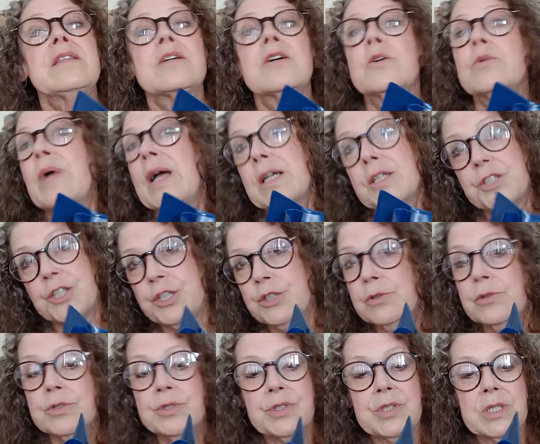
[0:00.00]
the correct
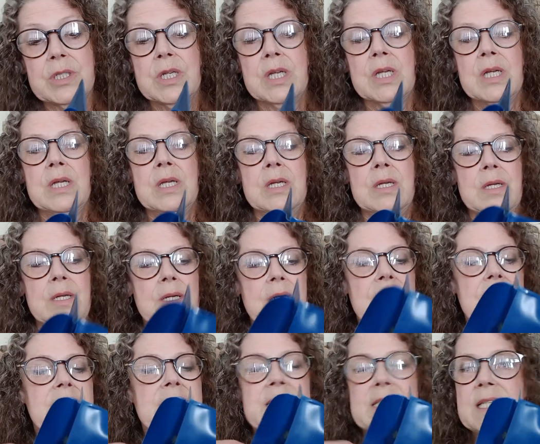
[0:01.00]
tools.
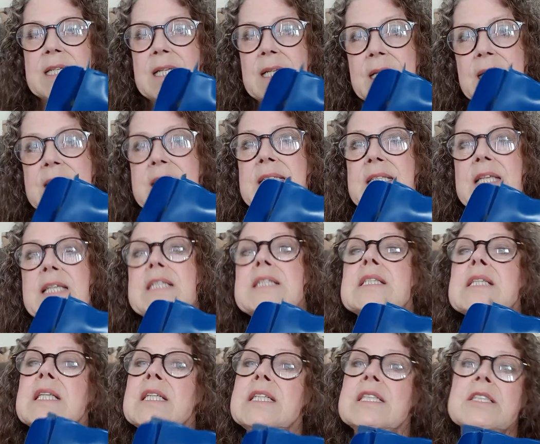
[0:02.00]
It's, it's
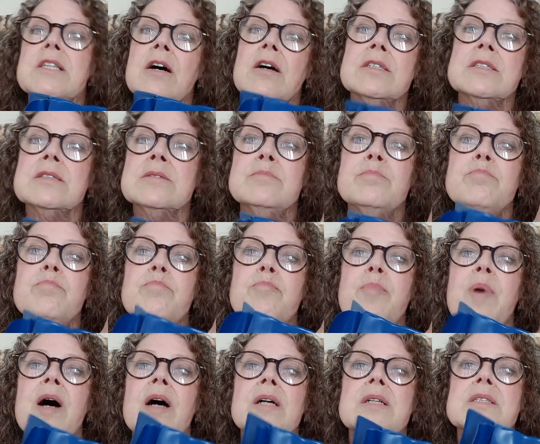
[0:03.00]
easily done,
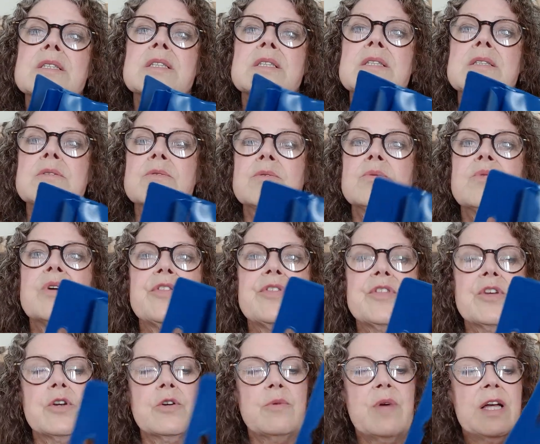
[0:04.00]
but with
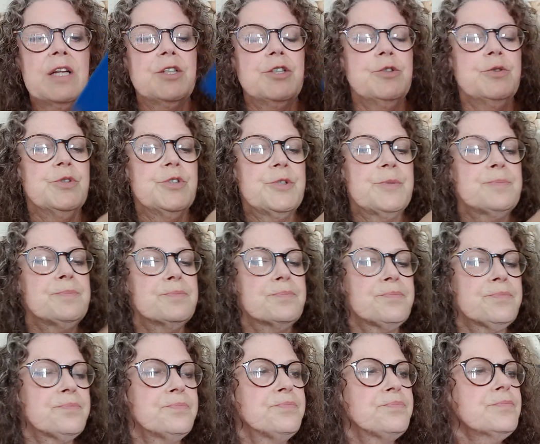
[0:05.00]
the correct tools.
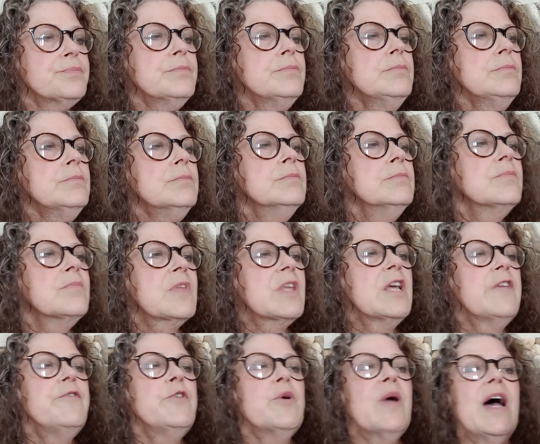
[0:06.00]
If you